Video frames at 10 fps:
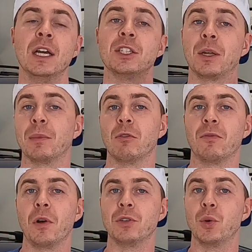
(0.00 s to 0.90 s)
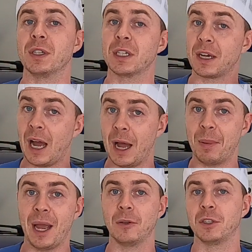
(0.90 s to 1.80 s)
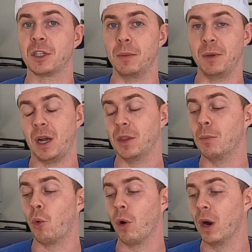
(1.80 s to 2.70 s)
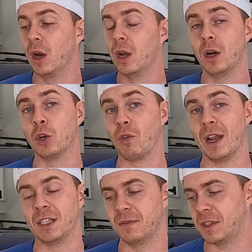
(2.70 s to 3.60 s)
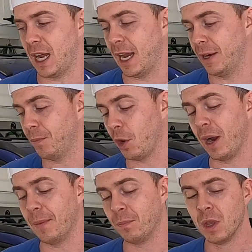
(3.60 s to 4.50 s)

Something referred to as a compound is gonna be on the more aggressive side, all right?